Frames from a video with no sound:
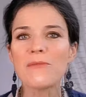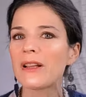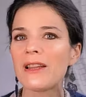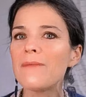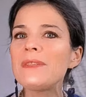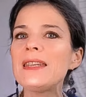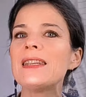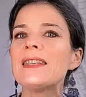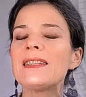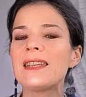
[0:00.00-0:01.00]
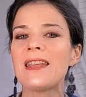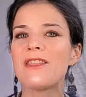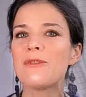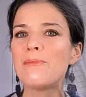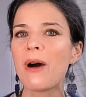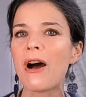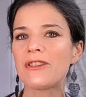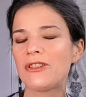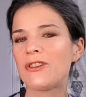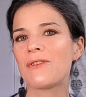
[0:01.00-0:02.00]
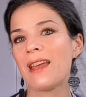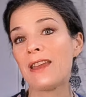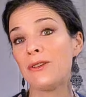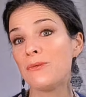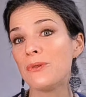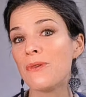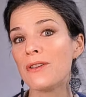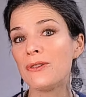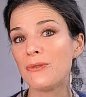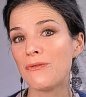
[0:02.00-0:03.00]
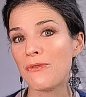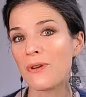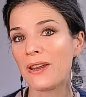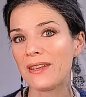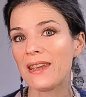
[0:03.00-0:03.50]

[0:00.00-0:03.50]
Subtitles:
clumsiness in the posture that you would want to avoid.